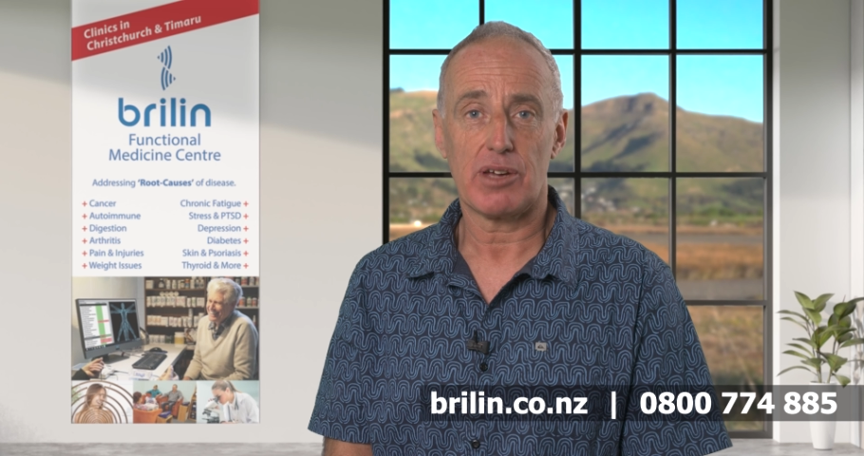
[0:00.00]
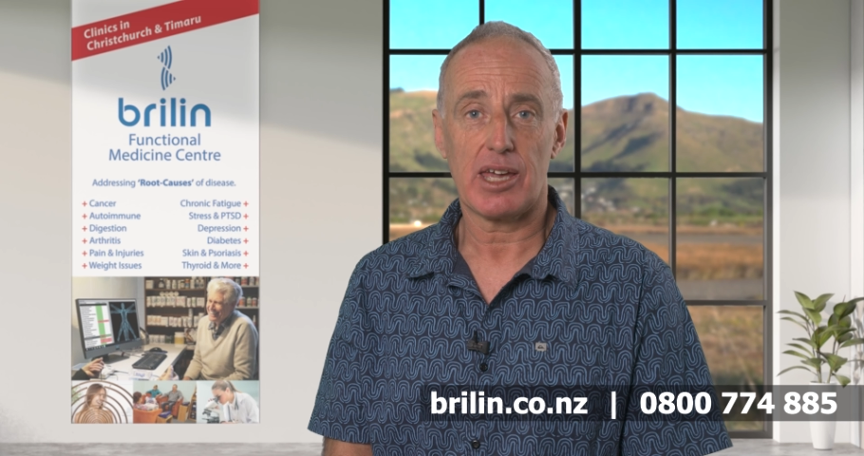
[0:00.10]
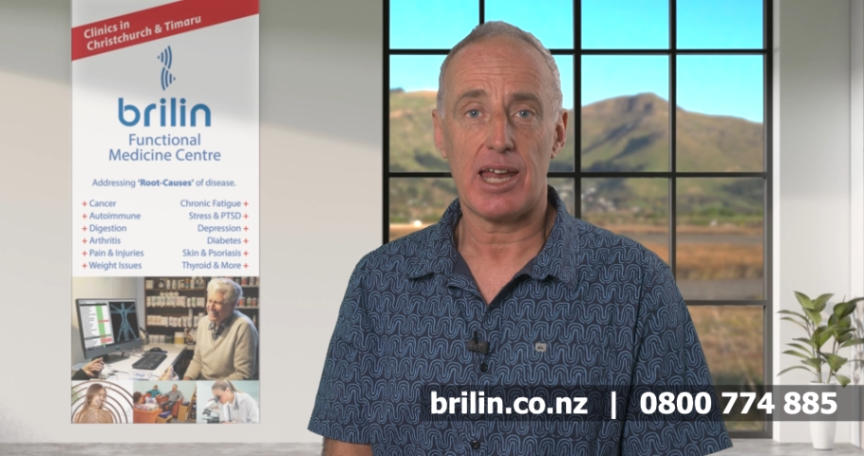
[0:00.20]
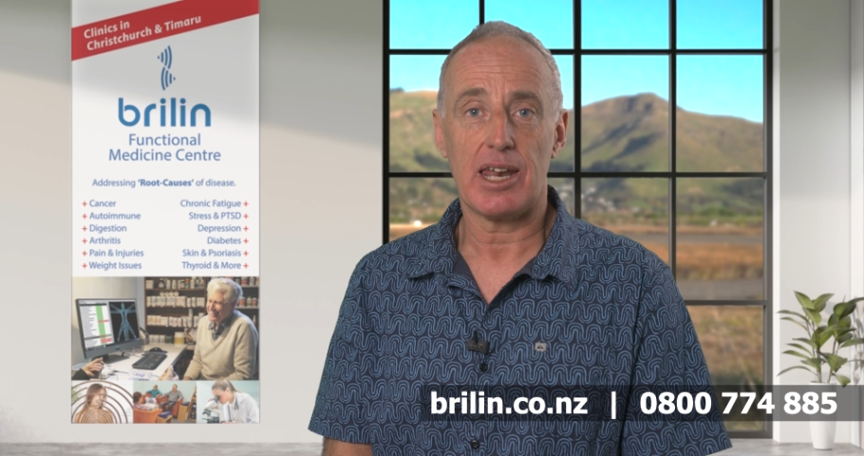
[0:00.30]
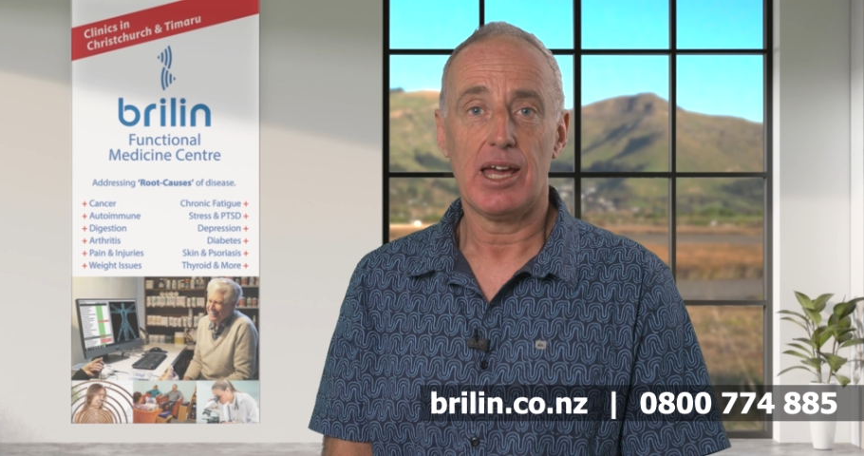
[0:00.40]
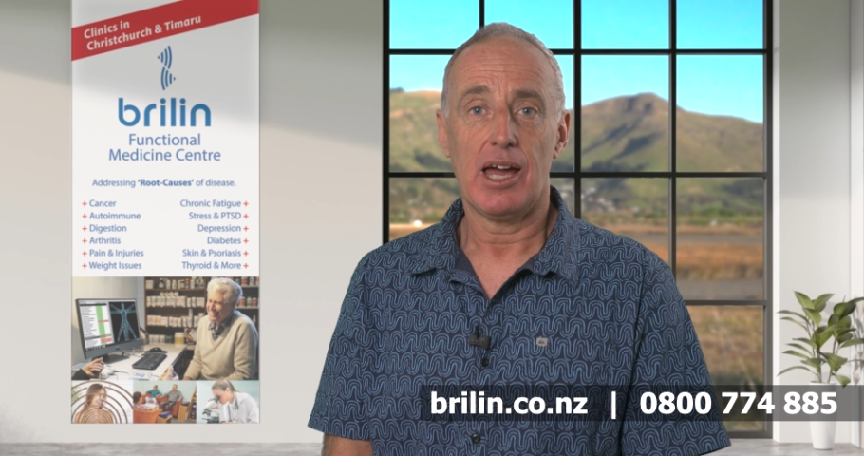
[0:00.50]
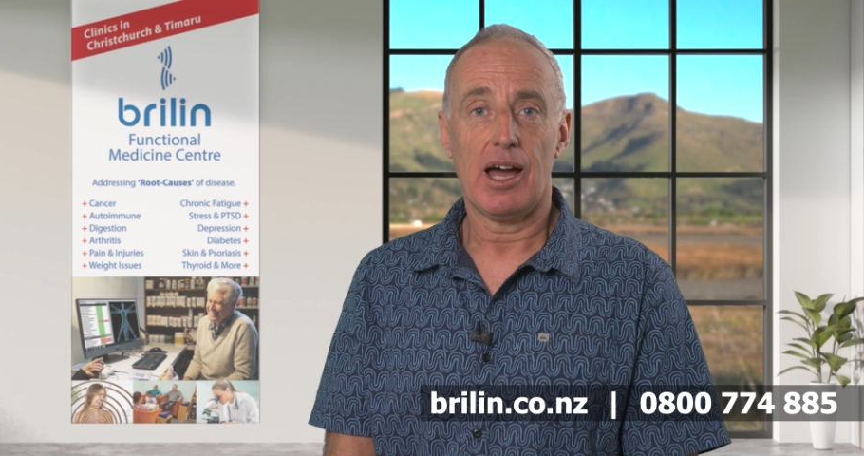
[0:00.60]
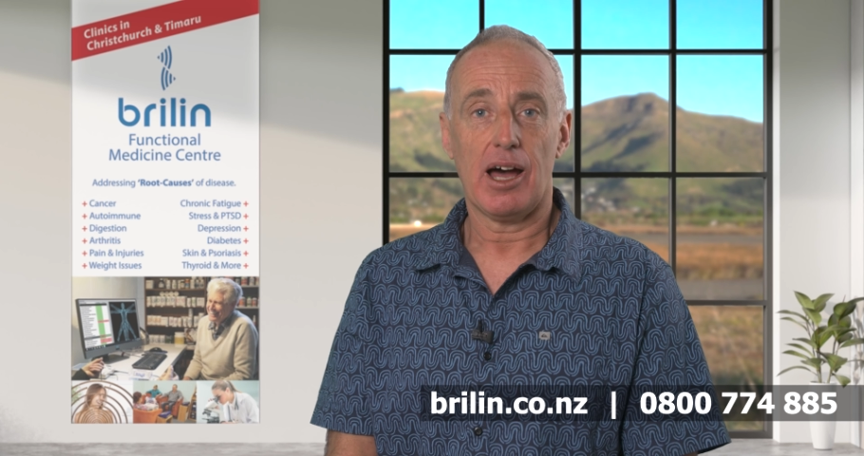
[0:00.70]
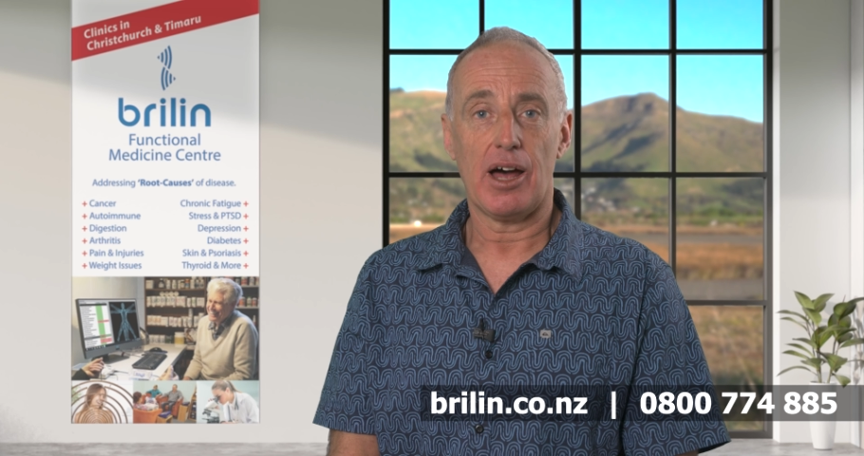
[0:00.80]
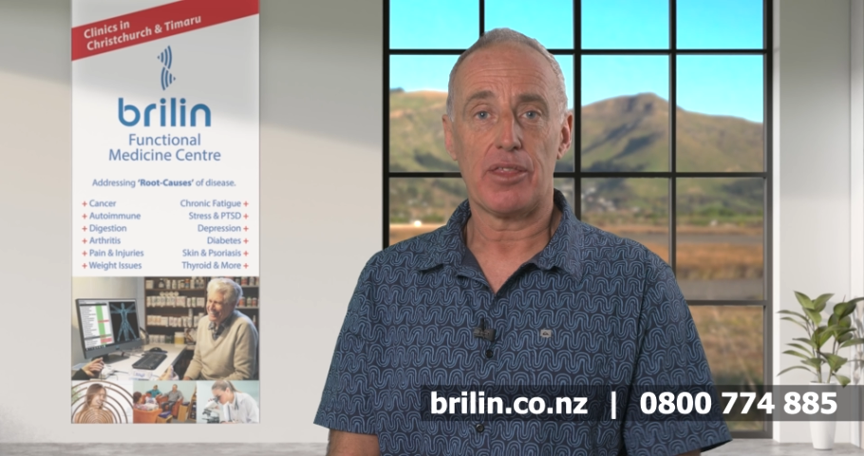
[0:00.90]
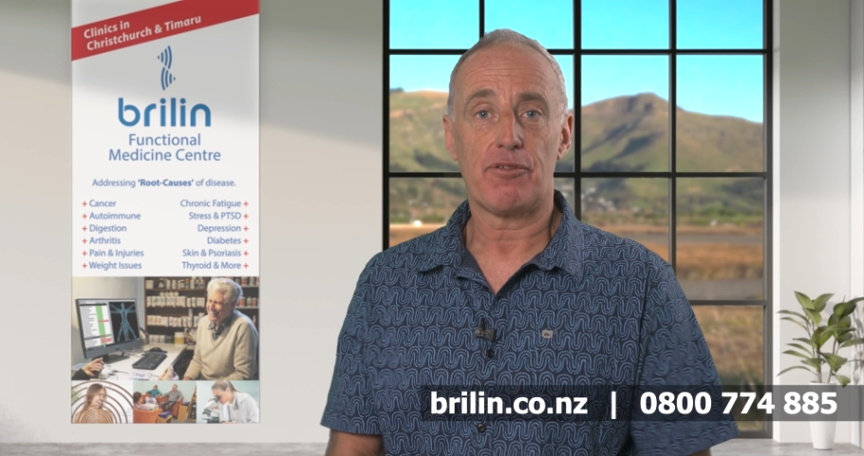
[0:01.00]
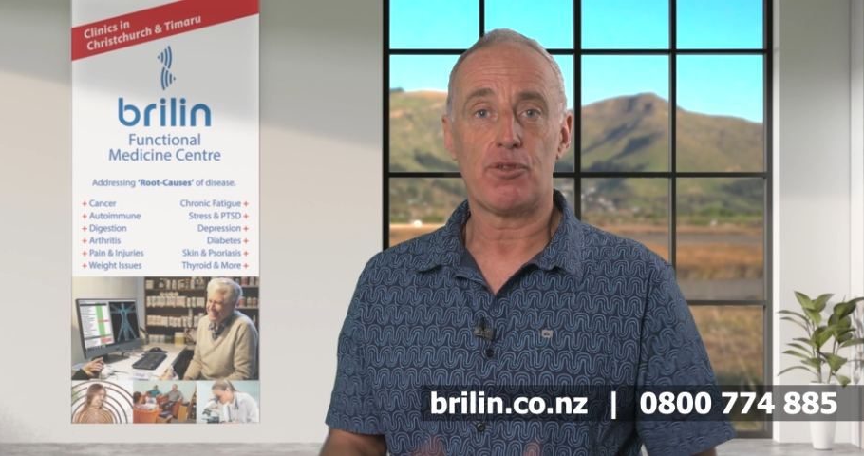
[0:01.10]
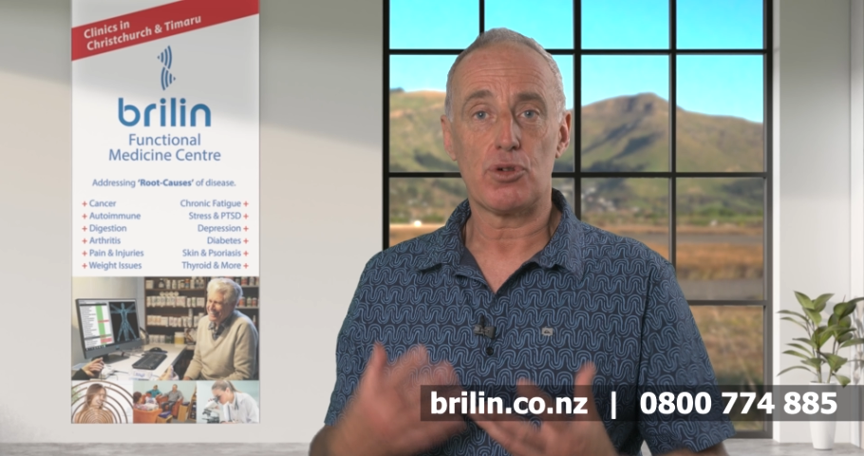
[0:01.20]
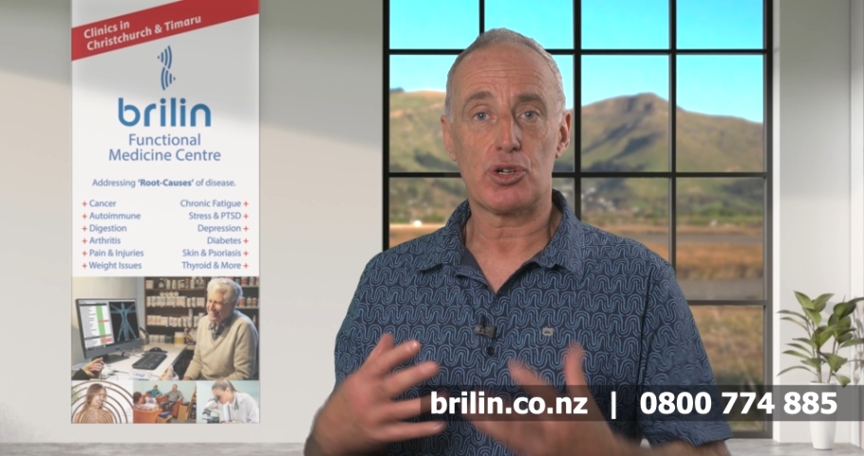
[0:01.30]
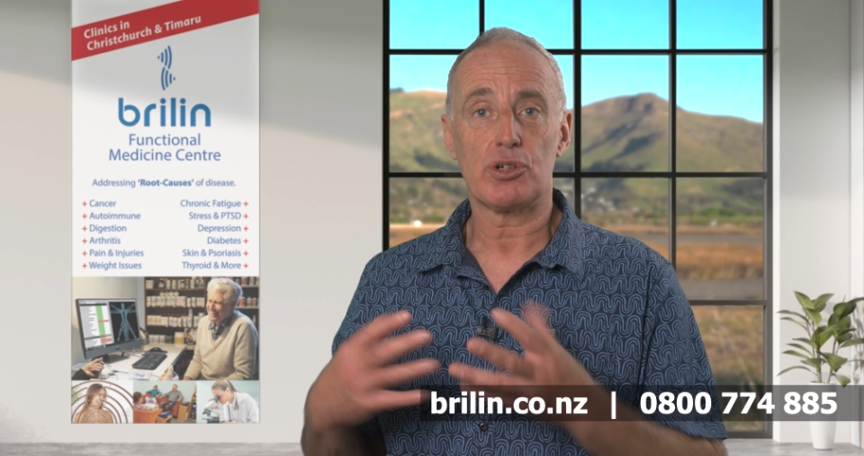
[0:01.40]
again, the
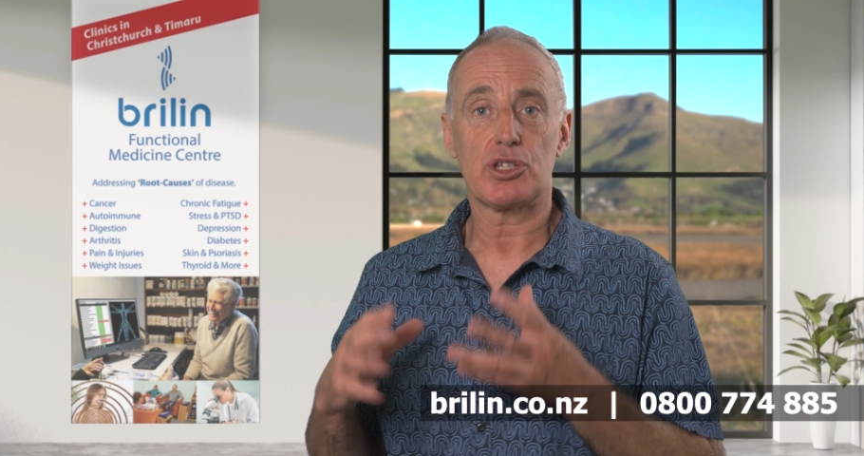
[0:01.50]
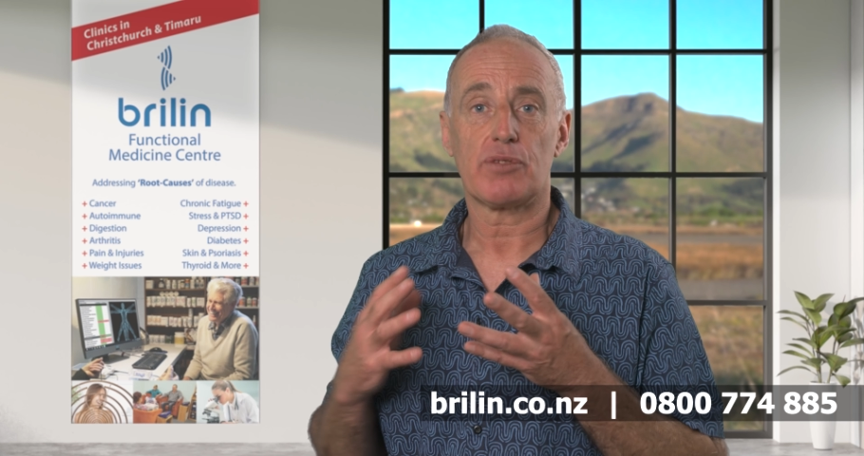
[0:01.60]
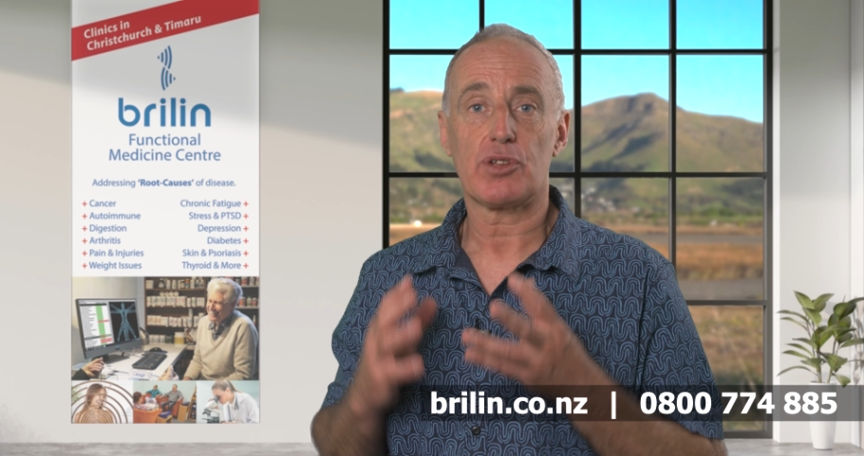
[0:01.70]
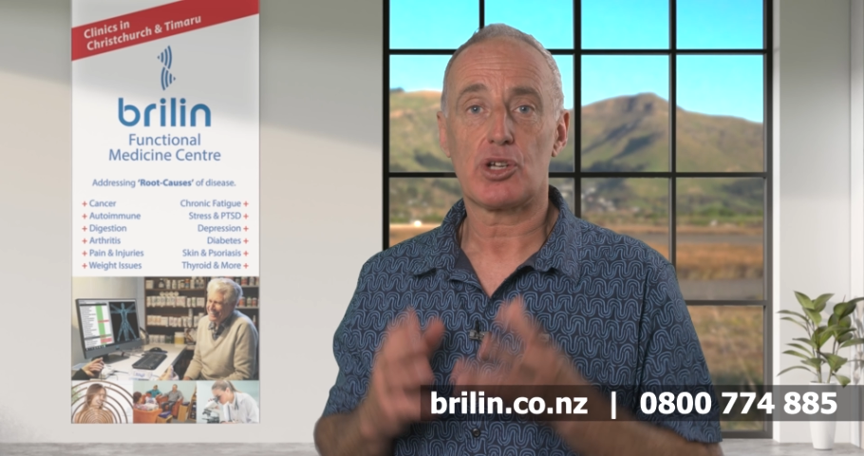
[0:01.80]
four joints of the